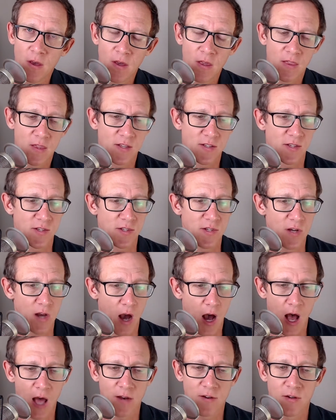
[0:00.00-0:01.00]
This is
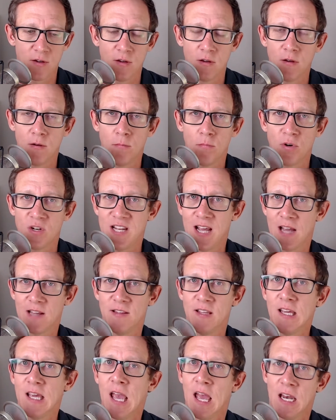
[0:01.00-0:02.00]
not
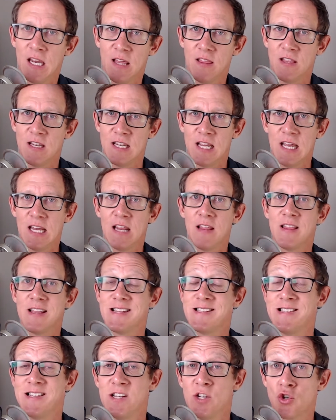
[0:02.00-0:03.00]
protecting any of the data
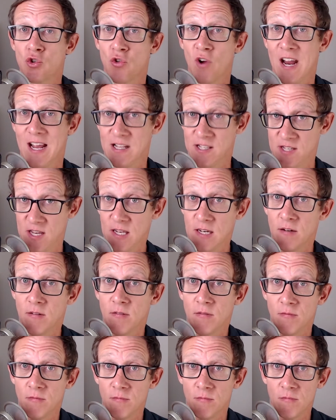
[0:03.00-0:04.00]
that's in transit.
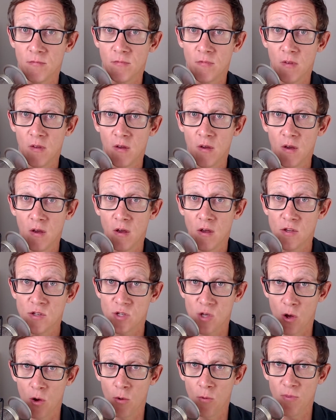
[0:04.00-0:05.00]

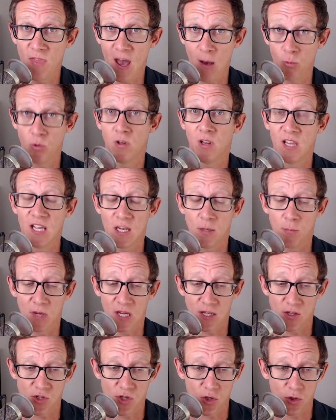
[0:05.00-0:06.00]
So that would lead
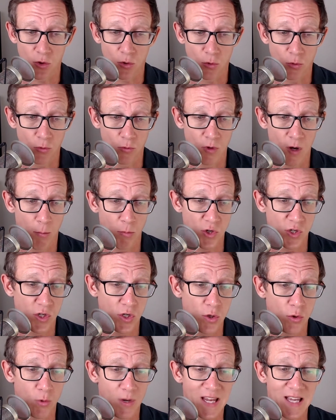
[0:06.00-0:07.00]
me to number
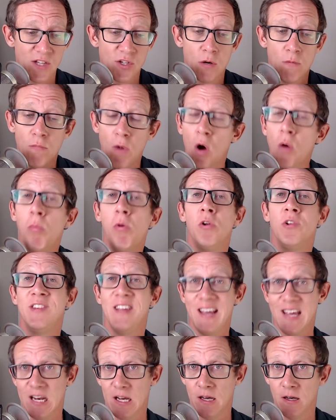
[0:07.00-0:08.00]
two, is your mobile
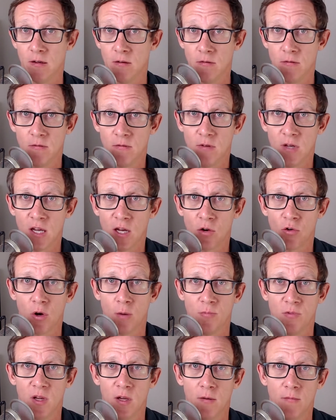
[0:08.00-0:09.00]
data
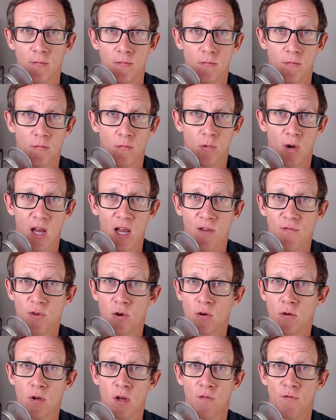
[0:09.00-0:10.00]
encrypted, right? If
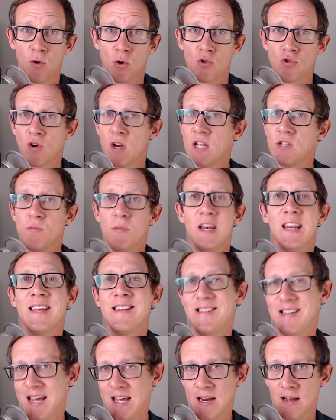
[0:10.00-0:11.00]
you're
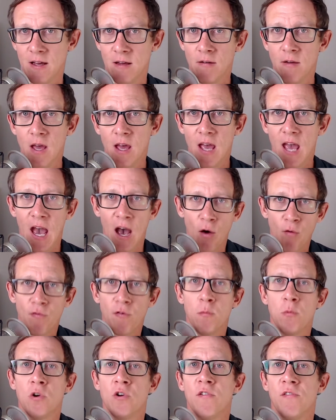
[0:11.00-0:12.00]
transmitting data out
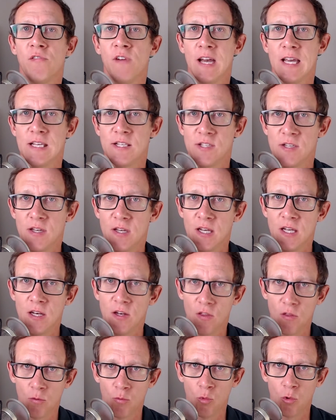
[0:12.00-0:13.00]
from your device
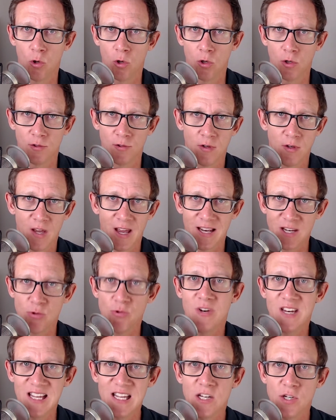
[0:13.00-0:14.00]
into the world and
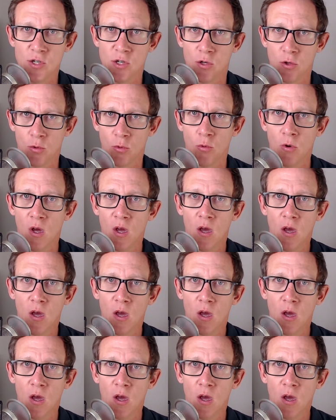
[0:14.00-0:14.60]
you